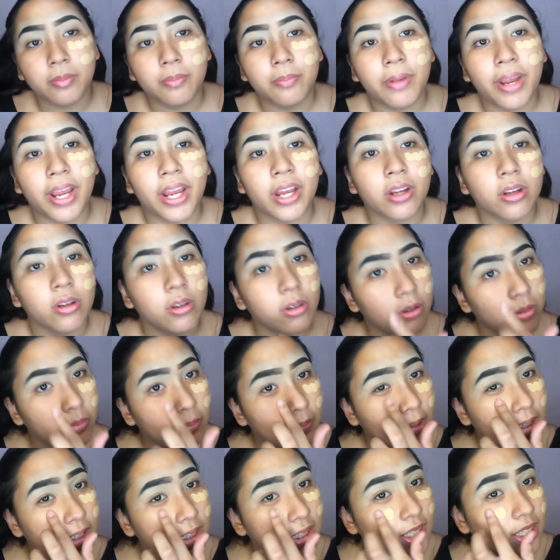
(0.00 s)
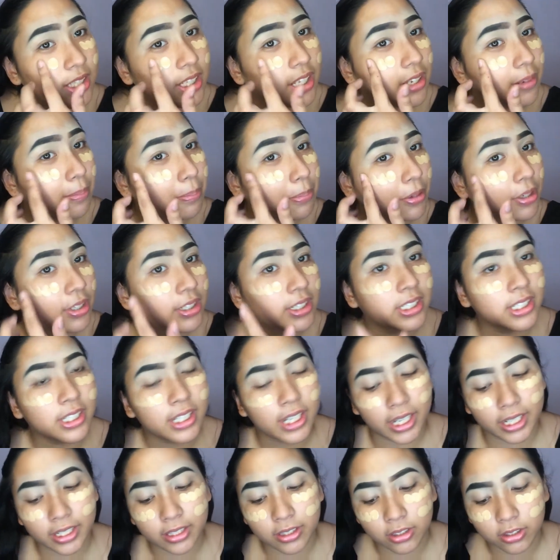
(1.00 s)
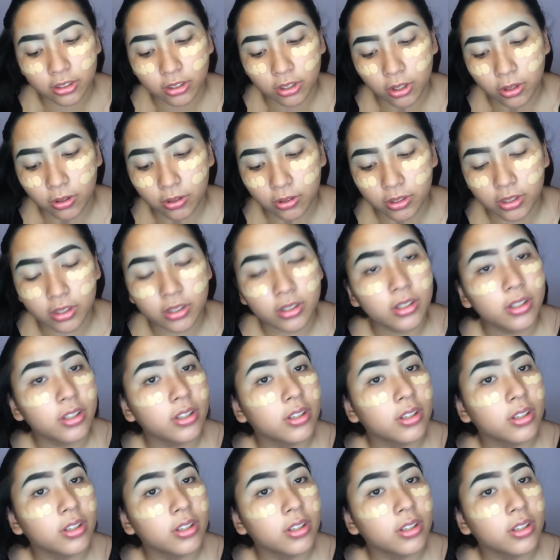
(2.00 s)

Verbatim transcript: merong mas deeper skin tone,